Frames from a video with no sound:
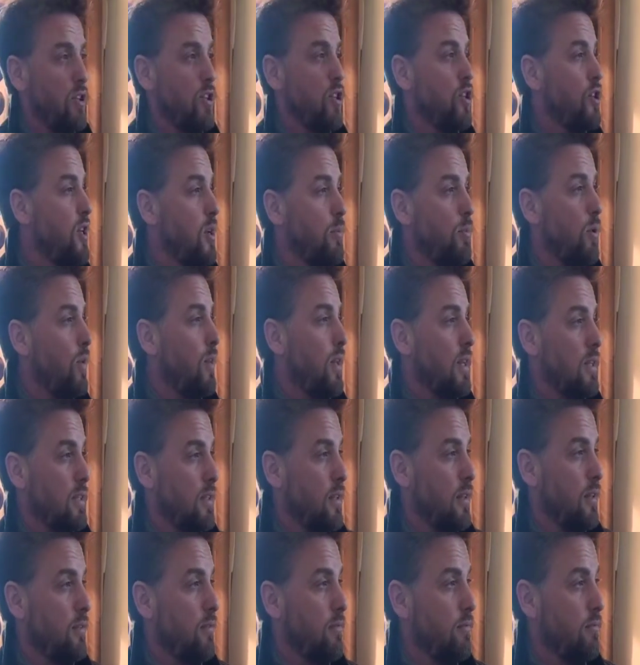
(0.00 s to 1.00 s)
just ship all that
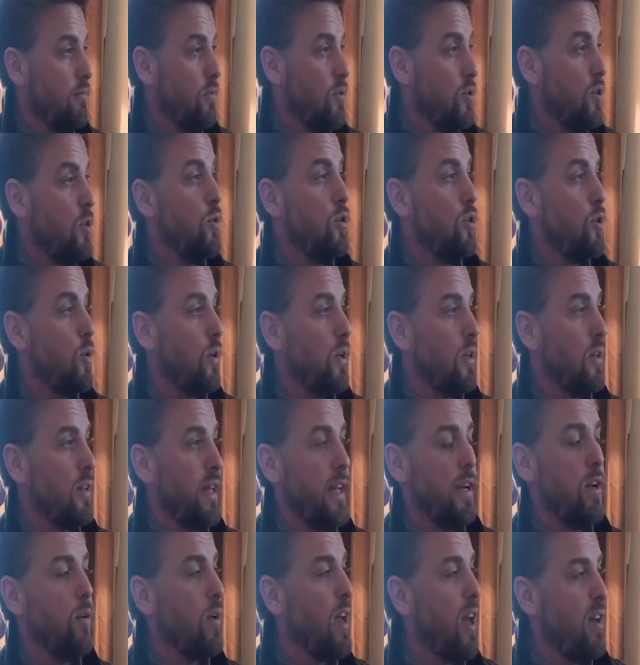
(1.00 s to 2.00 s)
stuff to Jordan.
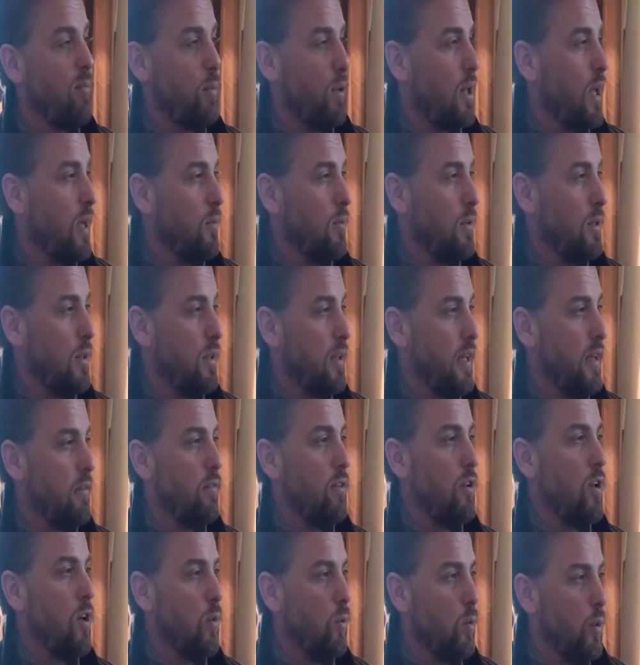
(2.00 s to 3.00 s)
They don't have plywood. They have
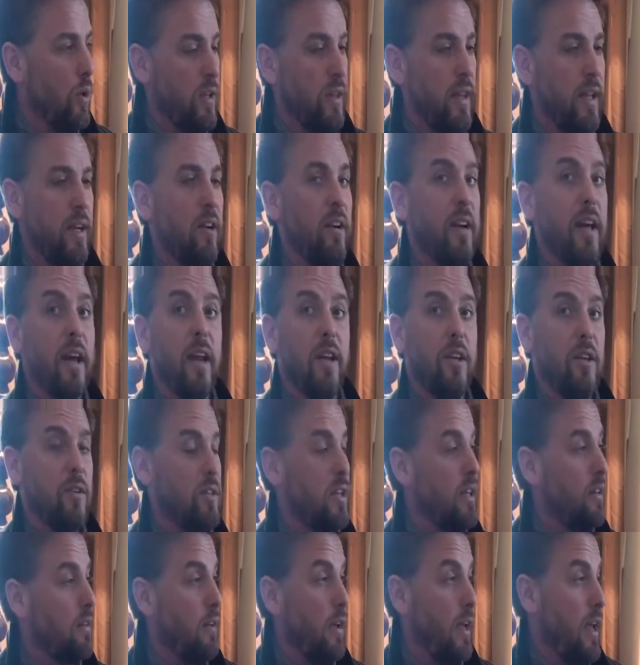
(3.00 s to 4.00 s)
no wood. They don't know how to
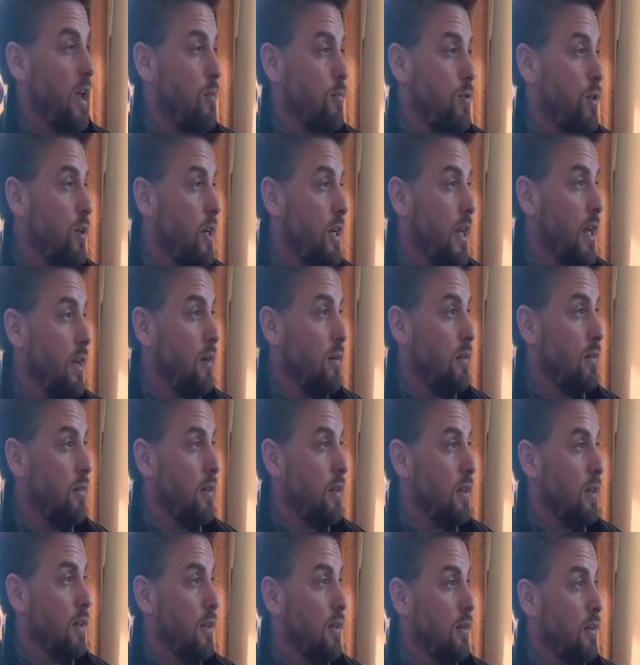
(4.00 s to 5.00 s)
use a hammer and a nail.
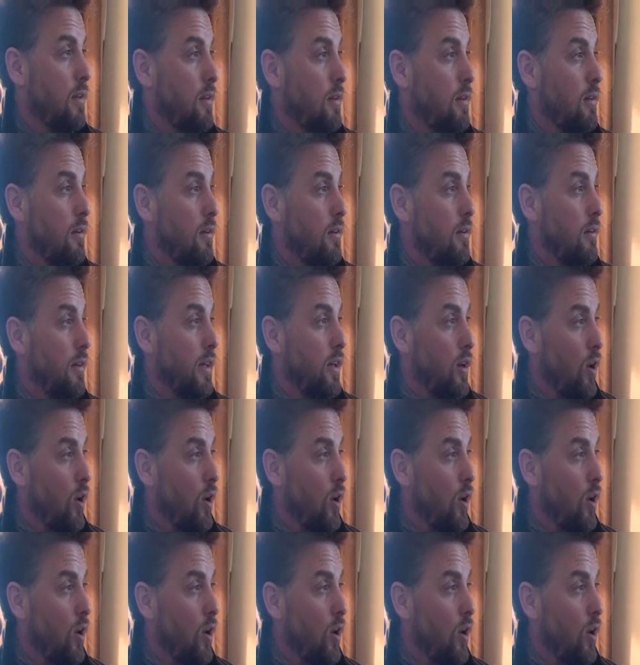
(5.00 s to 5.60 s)
Like